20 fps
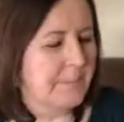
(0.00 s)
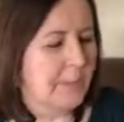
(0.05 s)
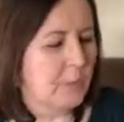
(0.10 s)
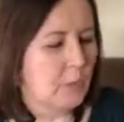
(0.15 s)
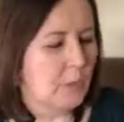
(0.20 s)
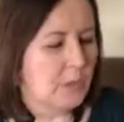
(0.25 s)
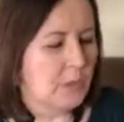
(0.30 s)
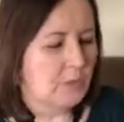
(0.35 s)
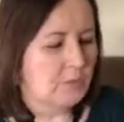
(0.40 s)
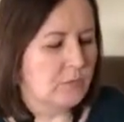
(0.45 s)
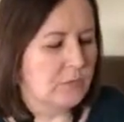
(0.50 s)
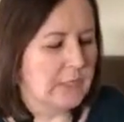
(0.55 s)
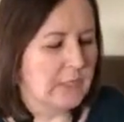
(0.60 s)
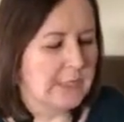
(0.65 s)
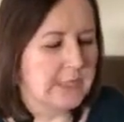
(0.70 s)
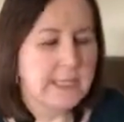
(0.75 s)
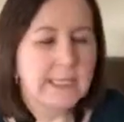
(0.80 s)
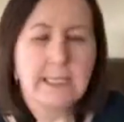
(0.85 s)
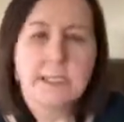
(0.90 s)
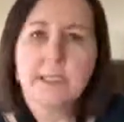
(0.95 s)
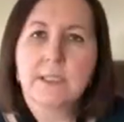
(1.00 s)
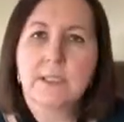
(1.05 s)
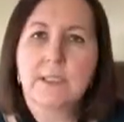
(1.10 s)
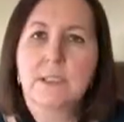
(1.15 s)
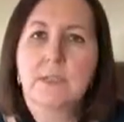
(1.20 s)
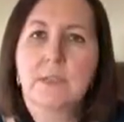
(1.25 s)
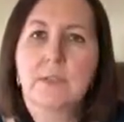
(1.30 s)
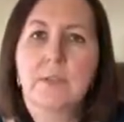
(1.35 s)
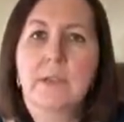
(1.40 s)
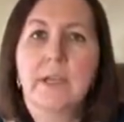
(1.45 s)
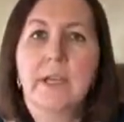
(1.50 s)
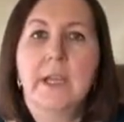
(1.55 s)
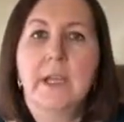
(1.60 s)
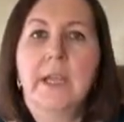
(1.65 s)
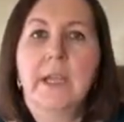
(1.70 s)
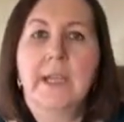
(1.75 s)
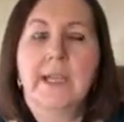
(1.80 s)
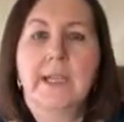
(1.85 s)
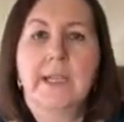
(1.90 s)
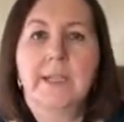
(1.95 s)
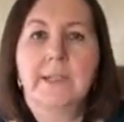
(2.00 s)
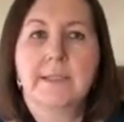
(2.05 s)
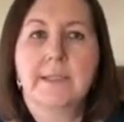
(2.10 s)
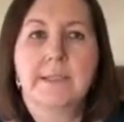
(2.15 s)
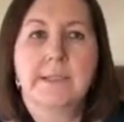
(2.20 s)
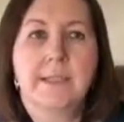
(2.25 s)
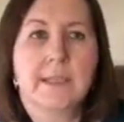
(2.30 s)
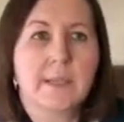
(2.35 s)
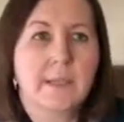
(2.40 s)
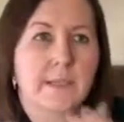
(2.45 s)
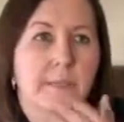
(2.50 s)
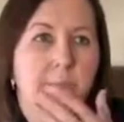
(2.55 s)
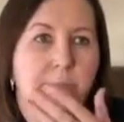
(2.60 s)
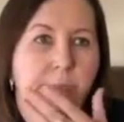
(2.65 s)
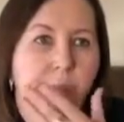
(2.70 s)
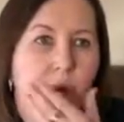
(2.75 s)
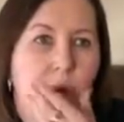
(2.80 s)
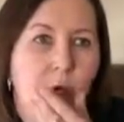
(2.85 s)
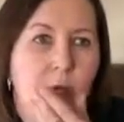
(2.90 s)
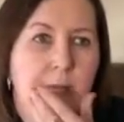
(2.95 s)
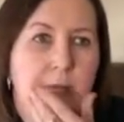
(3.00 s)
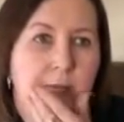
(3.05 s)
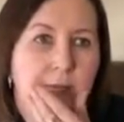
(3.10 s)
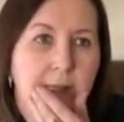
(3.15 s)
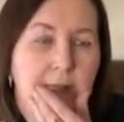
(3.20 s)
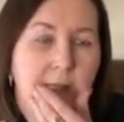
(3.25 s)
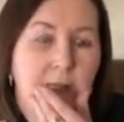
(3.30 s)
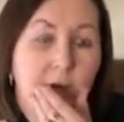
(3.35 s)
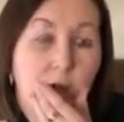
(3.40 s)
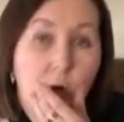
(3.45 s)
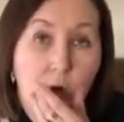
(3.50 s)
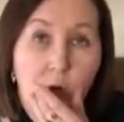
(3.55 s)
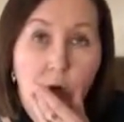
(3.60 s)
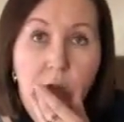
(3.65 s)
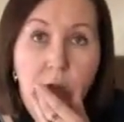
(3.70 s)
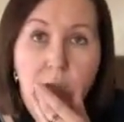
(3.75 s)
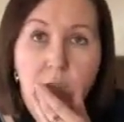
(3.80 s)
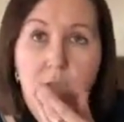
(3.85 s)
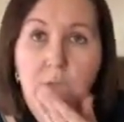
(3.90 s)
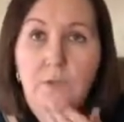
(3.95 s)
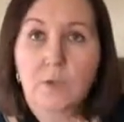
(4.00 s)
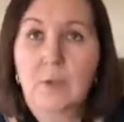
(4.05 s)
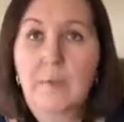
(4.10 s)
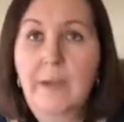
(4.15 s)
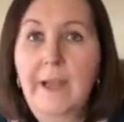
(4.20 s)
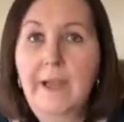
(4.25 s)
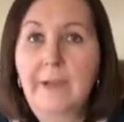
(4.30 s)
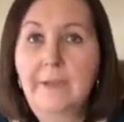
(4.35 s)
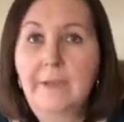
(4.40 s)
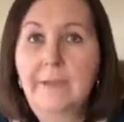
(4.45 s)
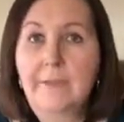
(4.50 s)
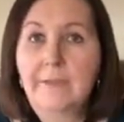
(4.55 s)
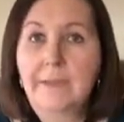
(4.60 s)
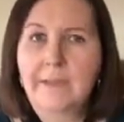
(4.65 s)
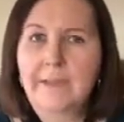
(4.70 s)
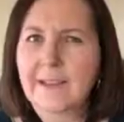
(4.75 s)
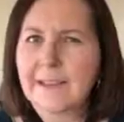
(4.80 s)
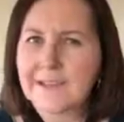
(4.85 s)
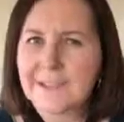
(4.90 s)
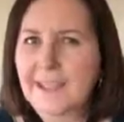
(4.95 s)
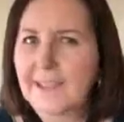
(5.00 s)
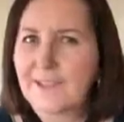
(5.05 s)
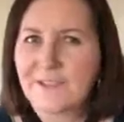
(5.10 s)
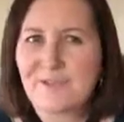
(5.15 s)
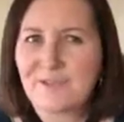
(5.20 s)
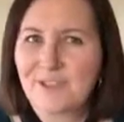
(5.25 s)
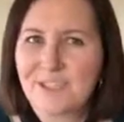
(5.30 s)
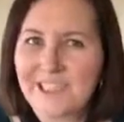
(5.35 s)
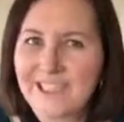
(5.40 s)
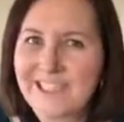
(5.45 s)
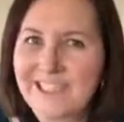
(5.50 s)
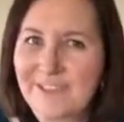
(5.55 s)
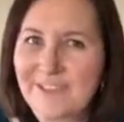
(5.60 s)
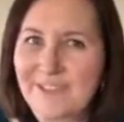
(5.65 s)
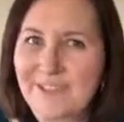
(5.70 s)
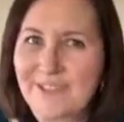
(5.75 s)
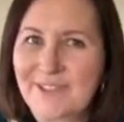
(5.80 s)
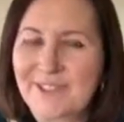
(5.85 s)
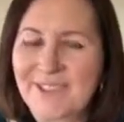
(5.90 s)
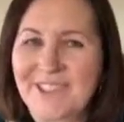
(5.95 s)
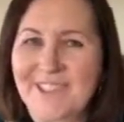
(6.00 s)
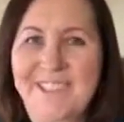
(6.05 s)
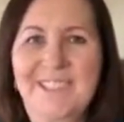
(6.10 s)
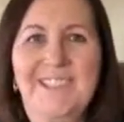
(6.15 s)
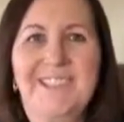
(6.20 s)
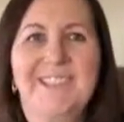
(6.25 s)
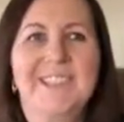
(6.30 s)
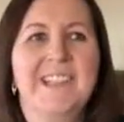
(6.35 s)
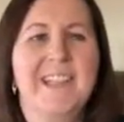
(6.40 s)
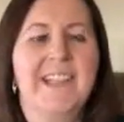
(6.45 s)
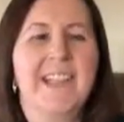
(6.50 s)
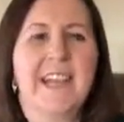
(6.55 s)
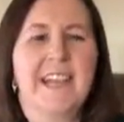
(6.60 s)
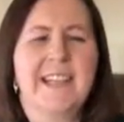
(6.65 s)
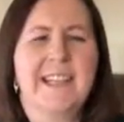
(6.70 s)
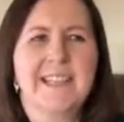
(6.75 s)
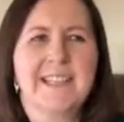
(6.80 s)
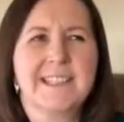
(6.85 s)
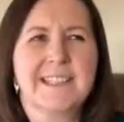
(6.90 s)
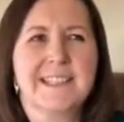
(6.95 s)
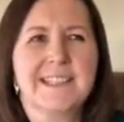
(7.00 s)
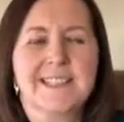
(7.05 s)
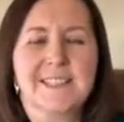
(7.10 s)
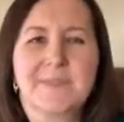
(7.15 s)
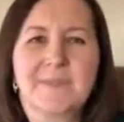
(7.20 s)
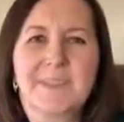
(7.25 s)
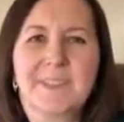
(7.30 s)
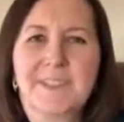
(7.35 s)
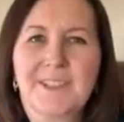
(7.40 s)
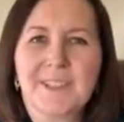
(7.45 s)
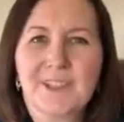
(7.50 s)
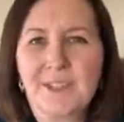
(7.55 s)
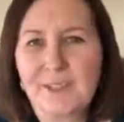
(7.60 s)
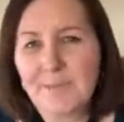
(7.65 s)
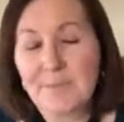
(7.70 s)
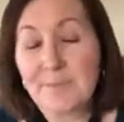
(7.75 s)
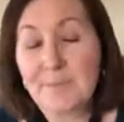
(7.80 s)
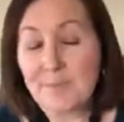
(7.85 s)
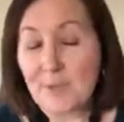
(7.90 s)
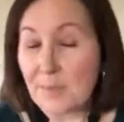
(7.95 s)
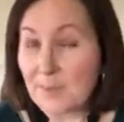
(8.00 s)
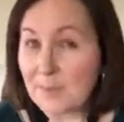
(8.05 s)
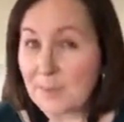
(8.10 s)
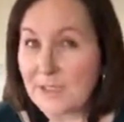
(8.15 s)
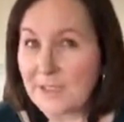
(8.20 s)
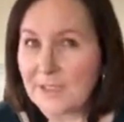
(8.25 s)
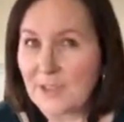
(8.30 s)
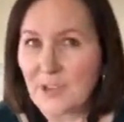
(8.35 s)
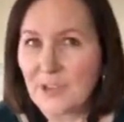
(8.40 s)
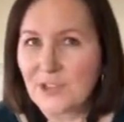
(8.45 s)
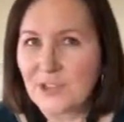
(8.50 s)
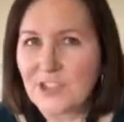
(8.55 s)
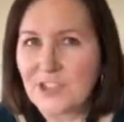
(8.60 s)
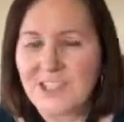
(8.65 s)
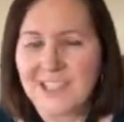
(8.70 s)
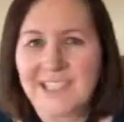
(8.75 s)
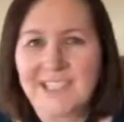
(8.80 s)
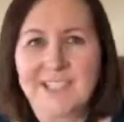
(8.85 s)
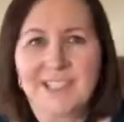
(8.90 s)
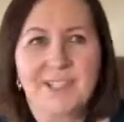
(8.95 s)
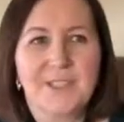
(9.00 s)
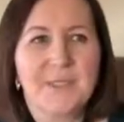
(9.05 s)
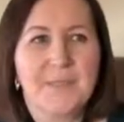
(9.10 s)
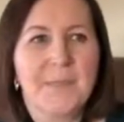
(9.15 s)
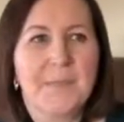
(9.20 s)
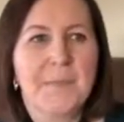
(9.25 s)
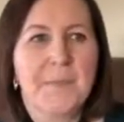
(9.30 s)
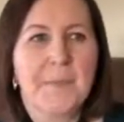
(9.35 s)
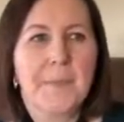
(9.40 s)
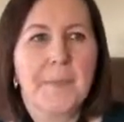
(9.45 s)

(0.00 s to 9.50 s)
but what you really need to do is pull in the corners of your mouth. And that sounds really difficult to do. And it isn't something that you could probably consciously do,